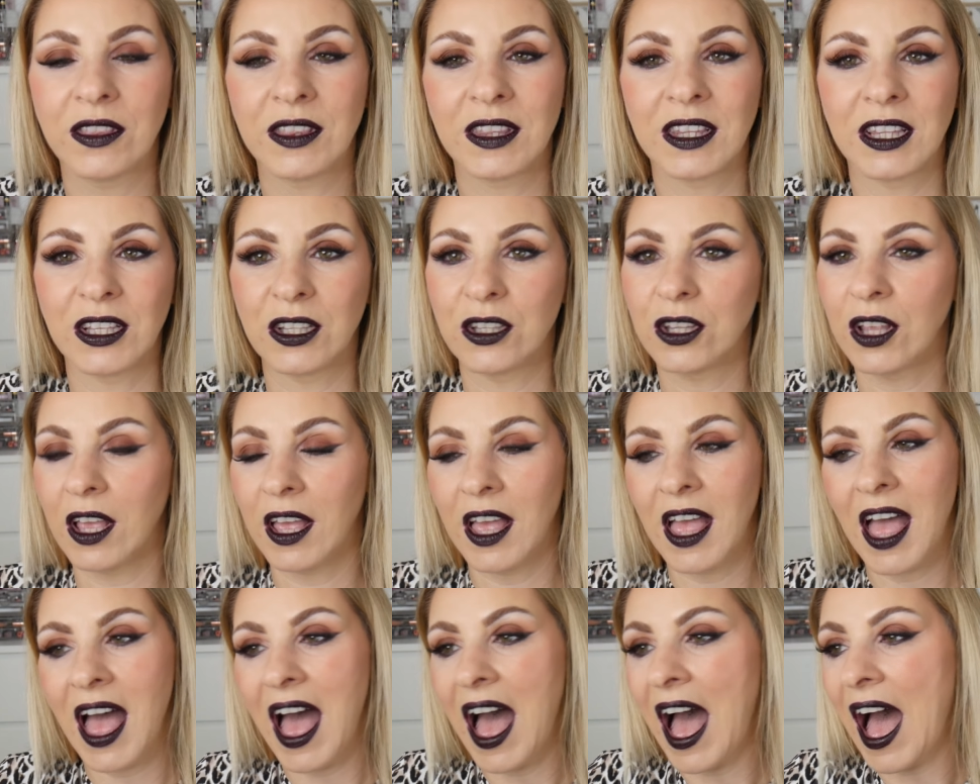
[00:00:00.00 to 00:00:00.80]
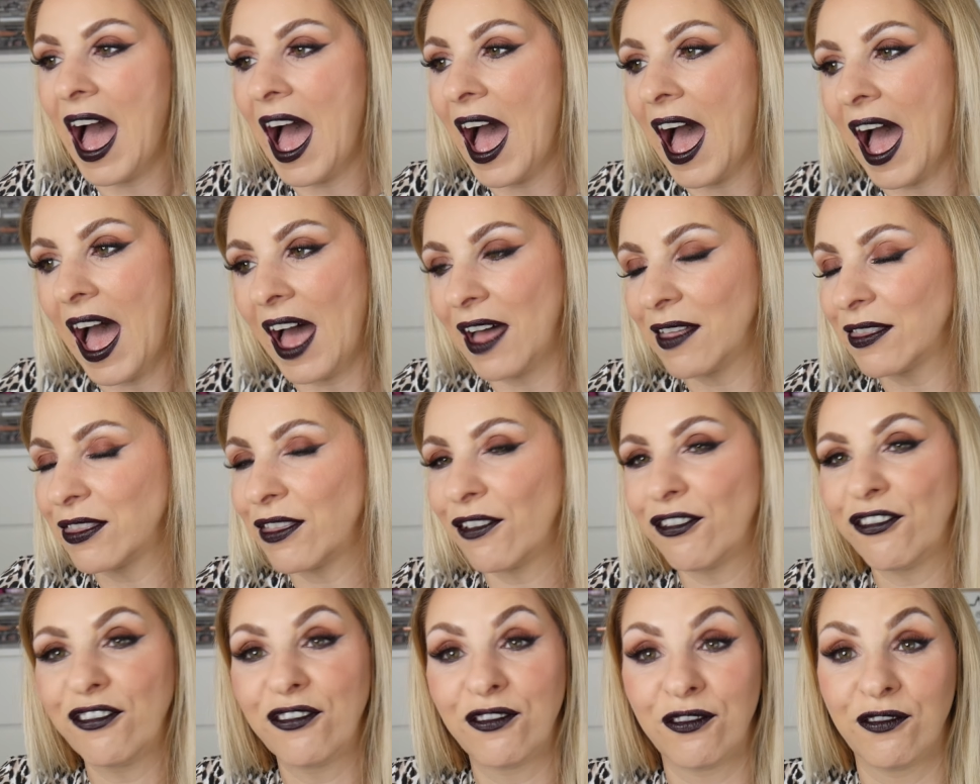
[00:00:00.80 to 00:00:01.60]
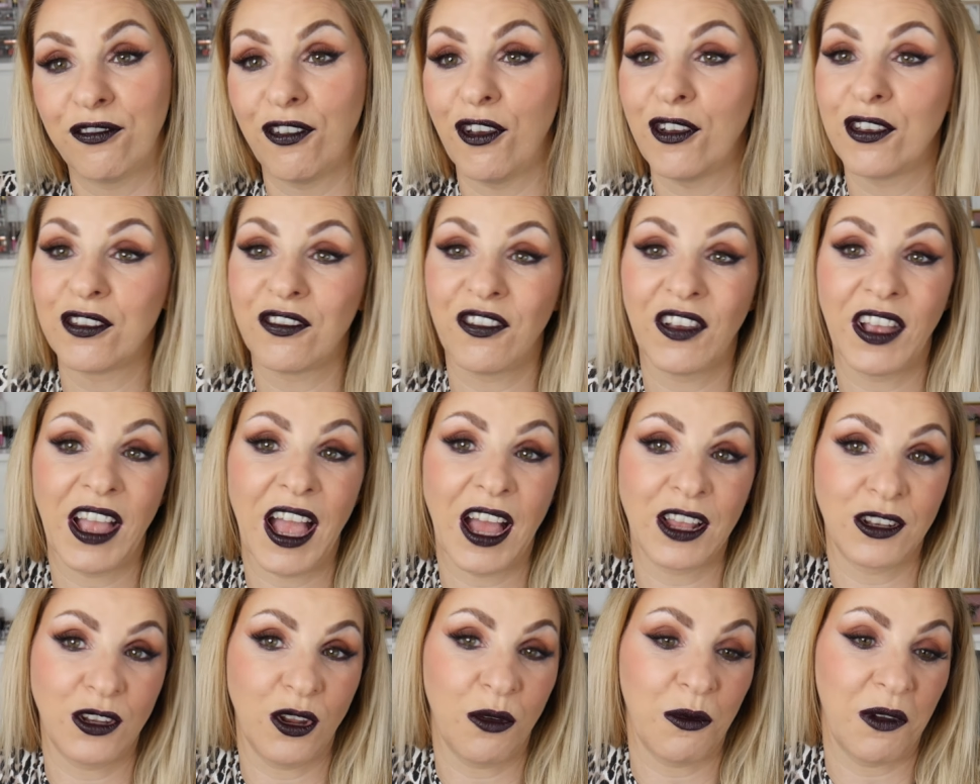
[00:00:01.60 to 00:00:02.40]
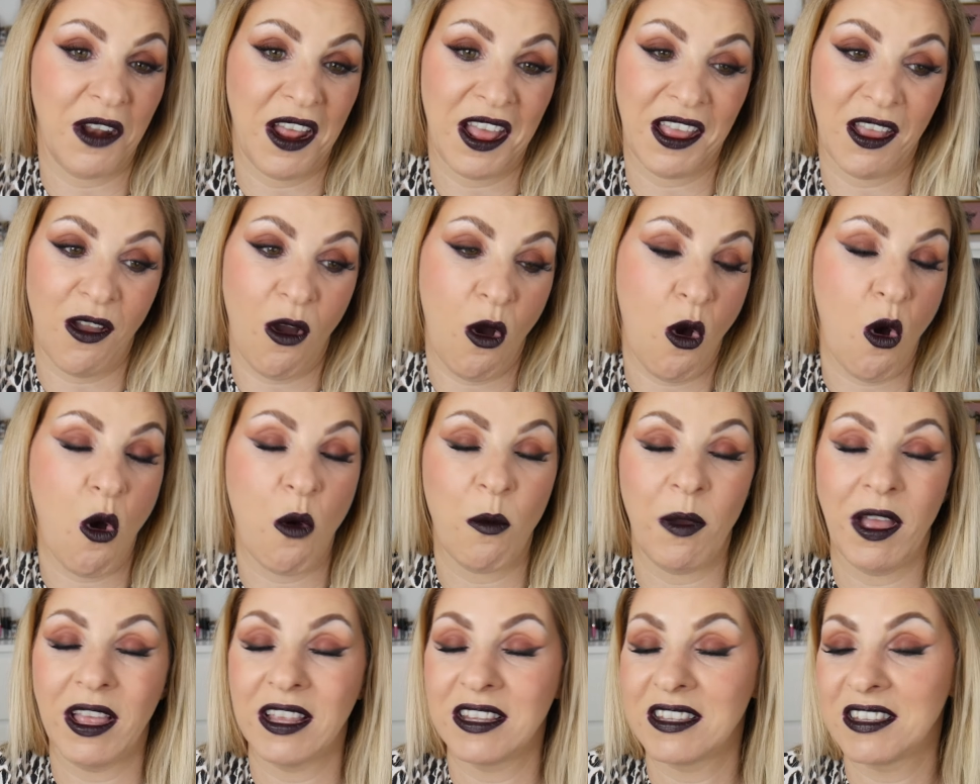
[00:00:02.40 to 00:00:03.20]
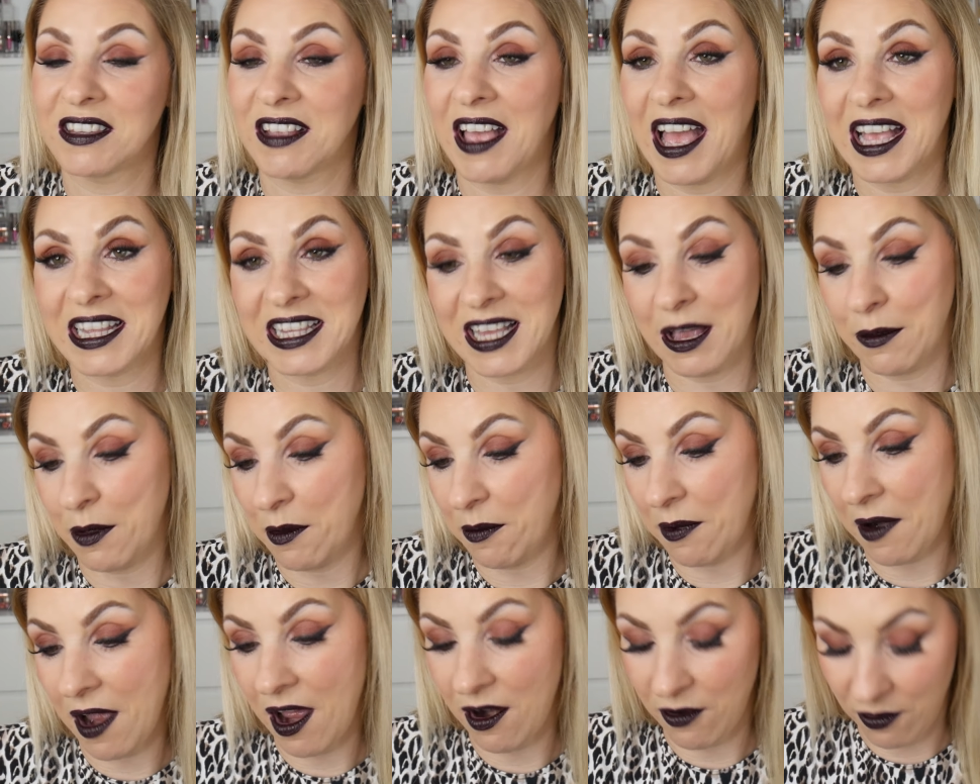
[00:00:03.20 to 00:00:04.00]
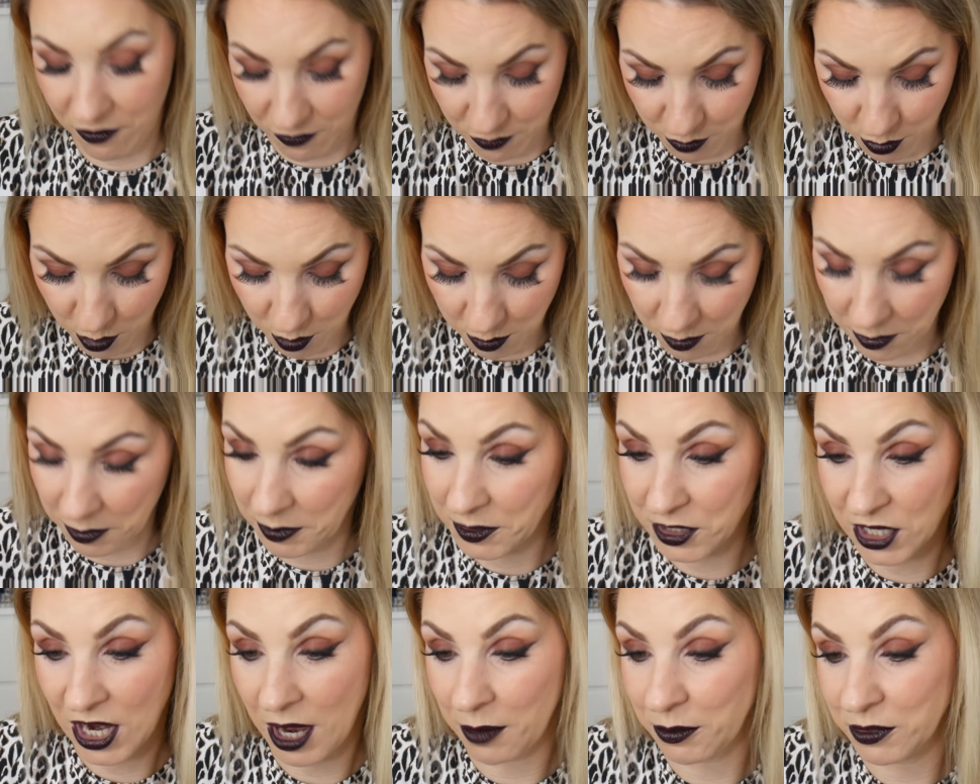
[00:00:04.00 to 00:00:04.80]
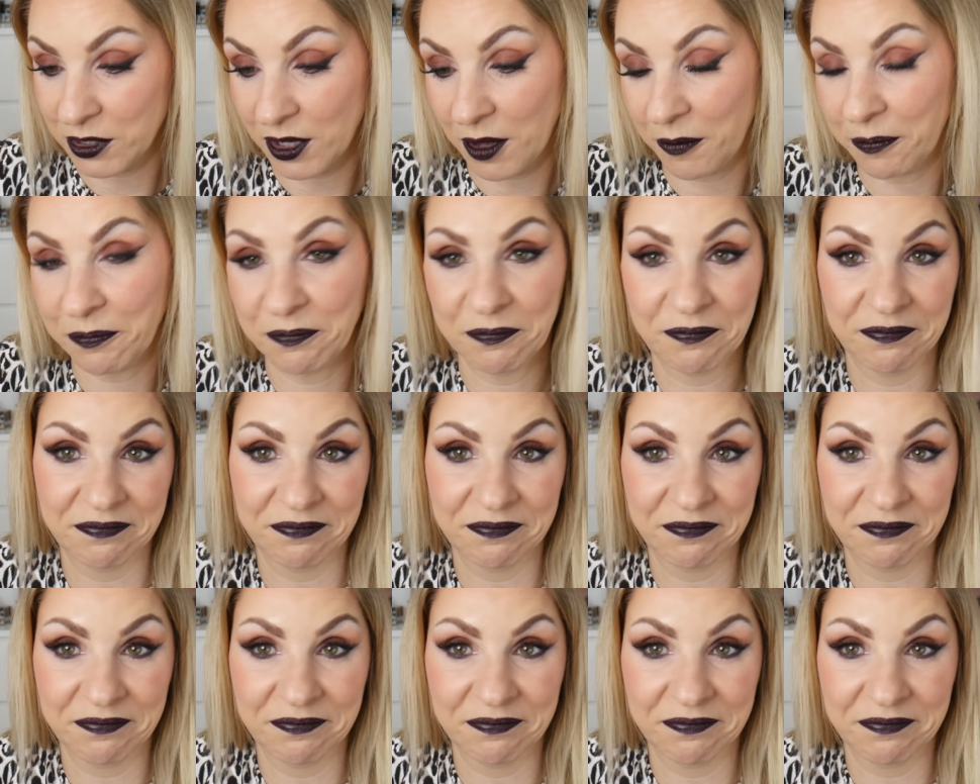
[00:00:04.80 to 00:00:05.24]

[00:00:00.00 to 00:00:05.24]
the first thing I do when I get home is I take my bra off and put my pyjamas on.